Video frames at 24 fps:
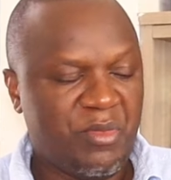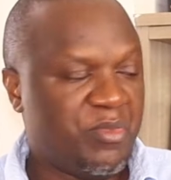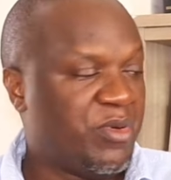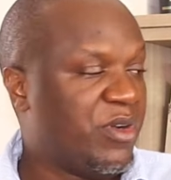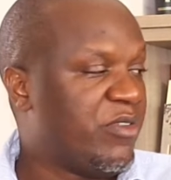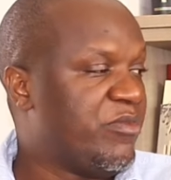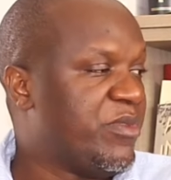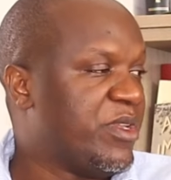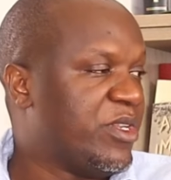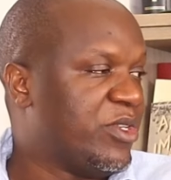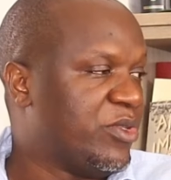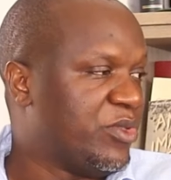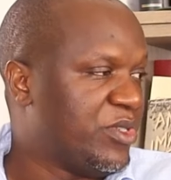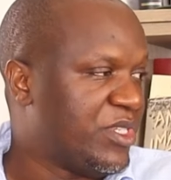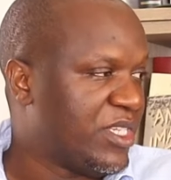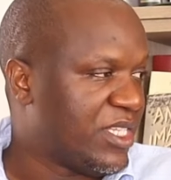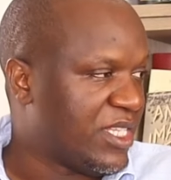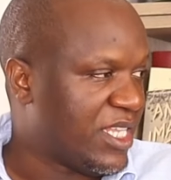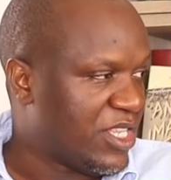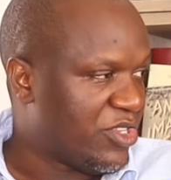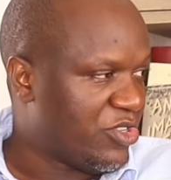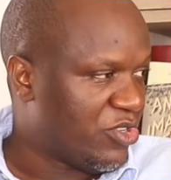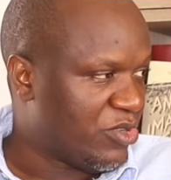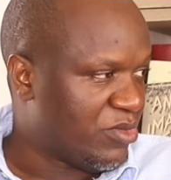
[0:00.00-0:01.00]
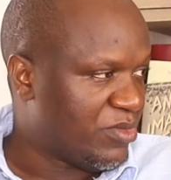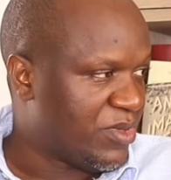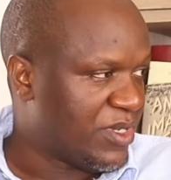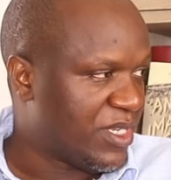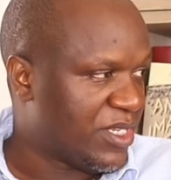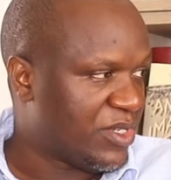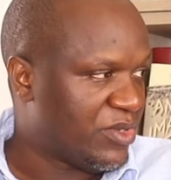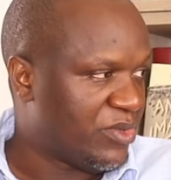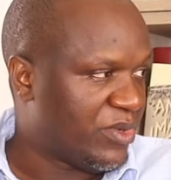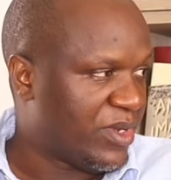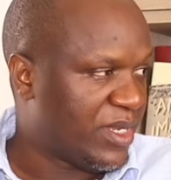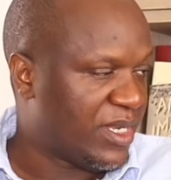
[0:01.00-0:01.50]
People have been losing their jobs
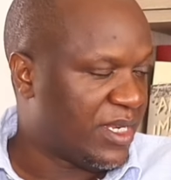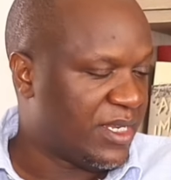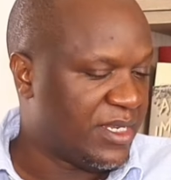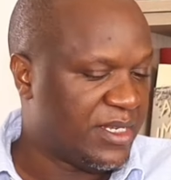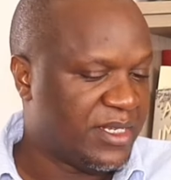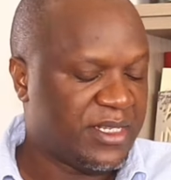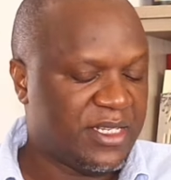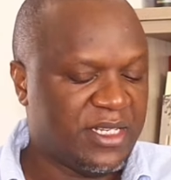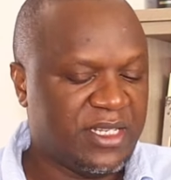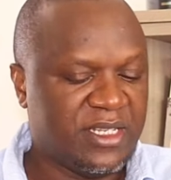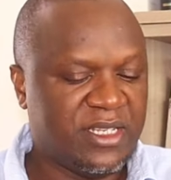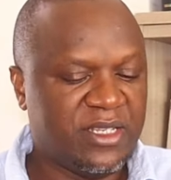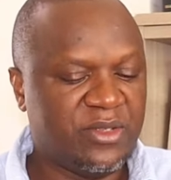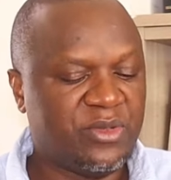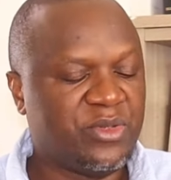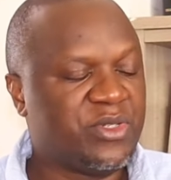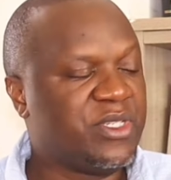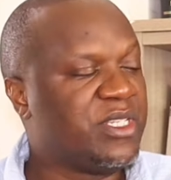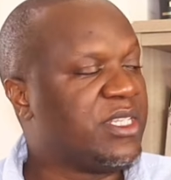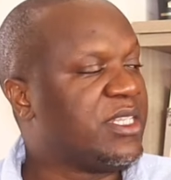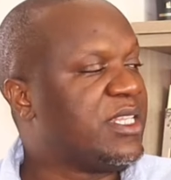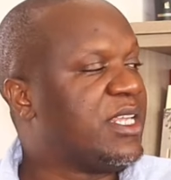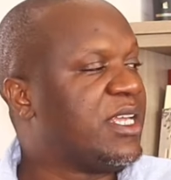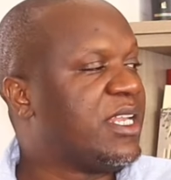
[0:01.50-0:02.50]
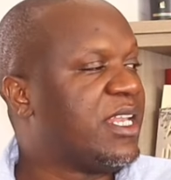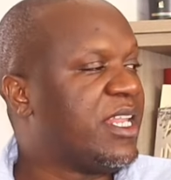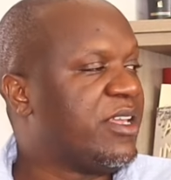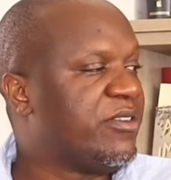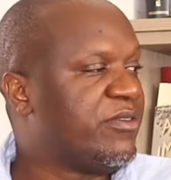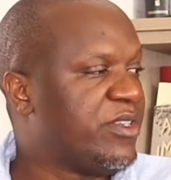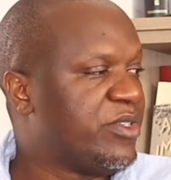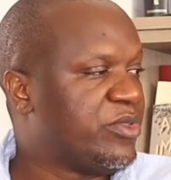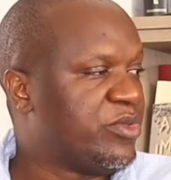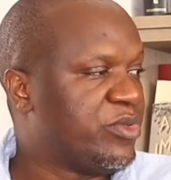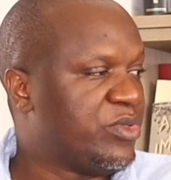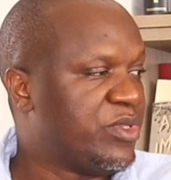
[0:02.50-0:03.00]
as well, mm-hmm. losing their
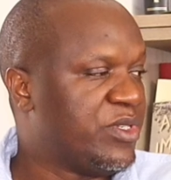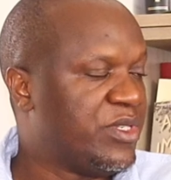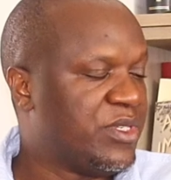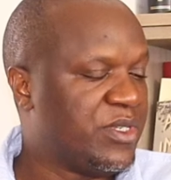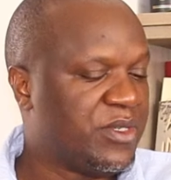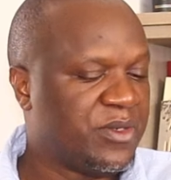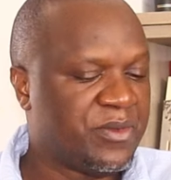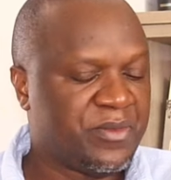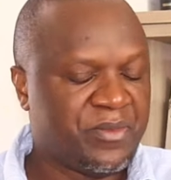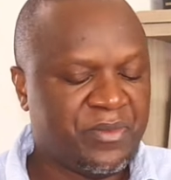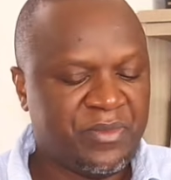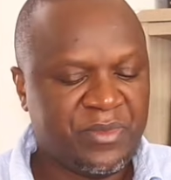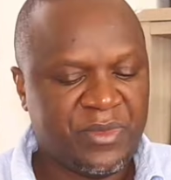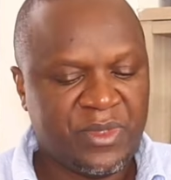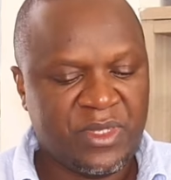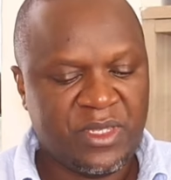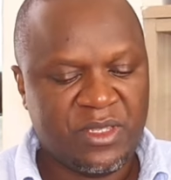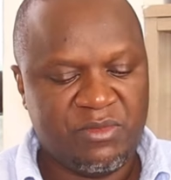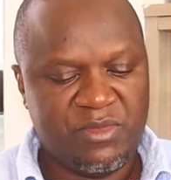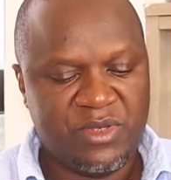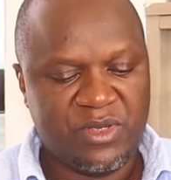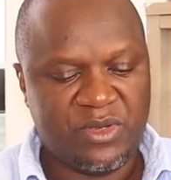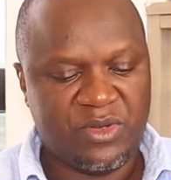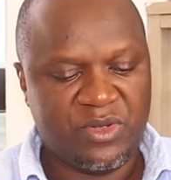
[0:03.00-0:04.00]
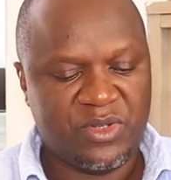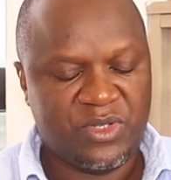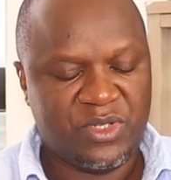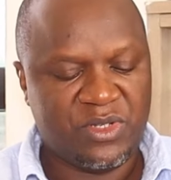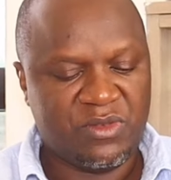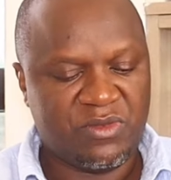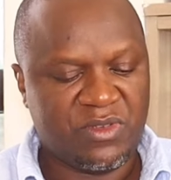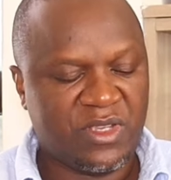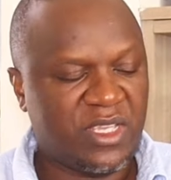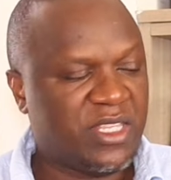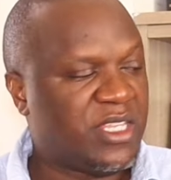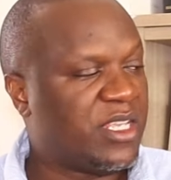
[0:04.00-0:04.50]
livelihoods because
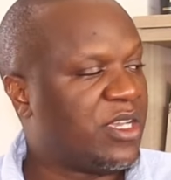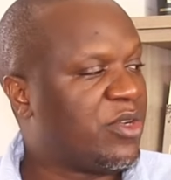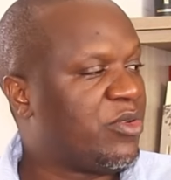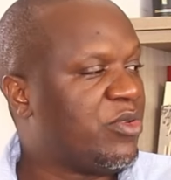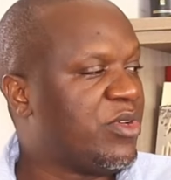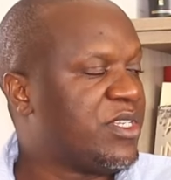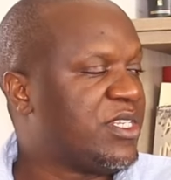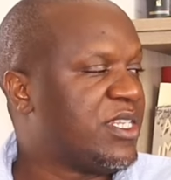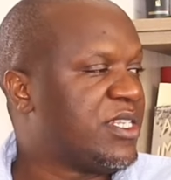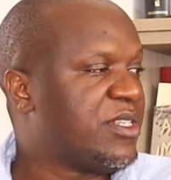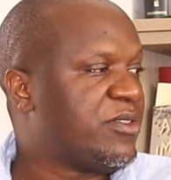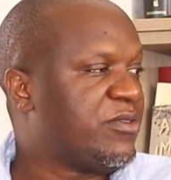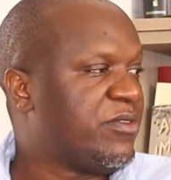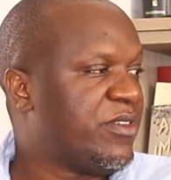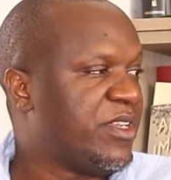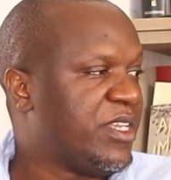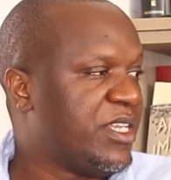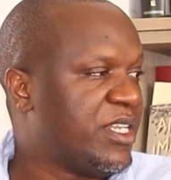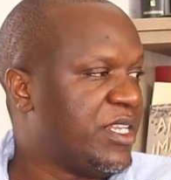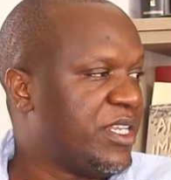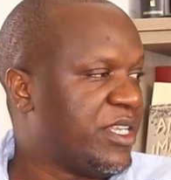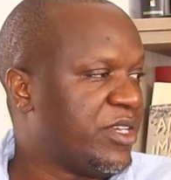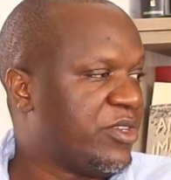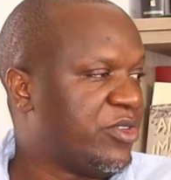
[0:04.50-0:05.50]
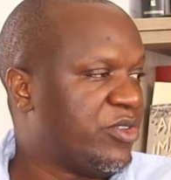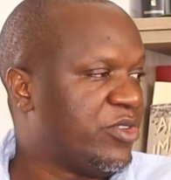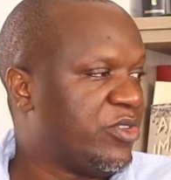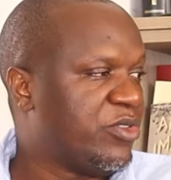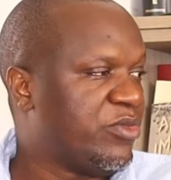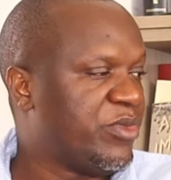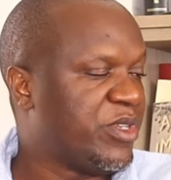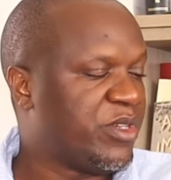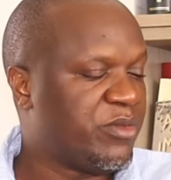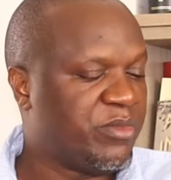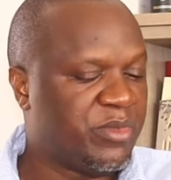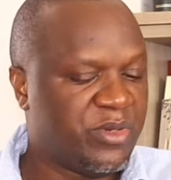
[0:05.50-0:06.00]
of Kenya Kwanza's failed
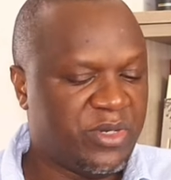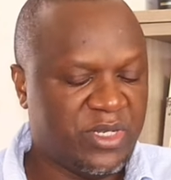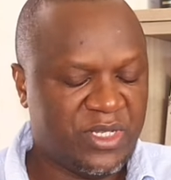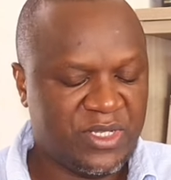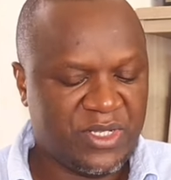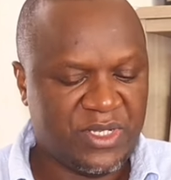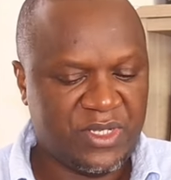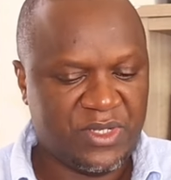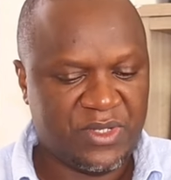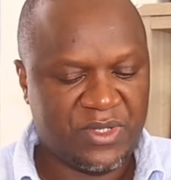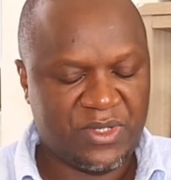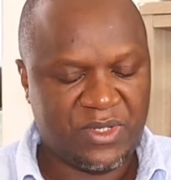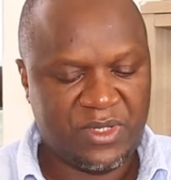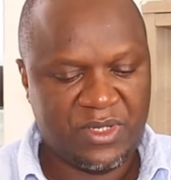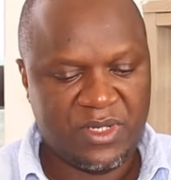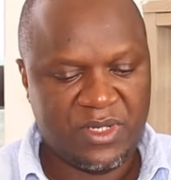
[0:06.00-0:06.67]
economic policies.